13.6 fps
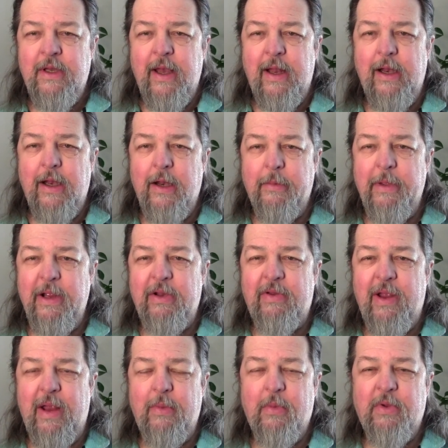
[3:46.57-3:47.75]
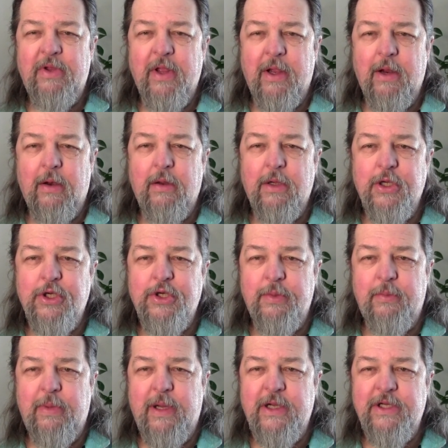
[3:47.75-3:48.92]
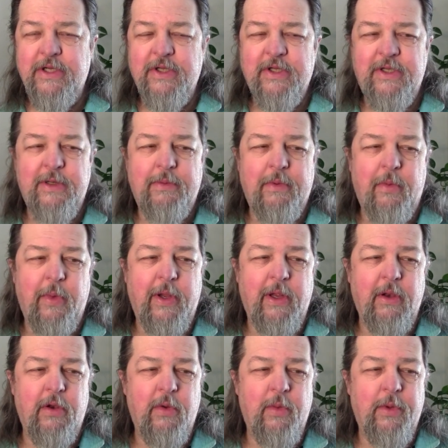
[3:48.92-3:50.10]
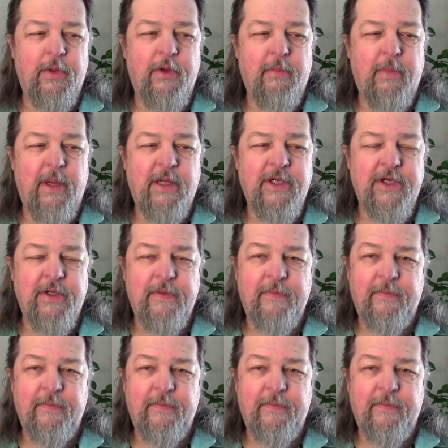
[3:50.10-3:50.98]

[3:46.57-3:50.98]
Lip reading: And in the meantime, we'll take a look at your budget and see what we can do with your budget.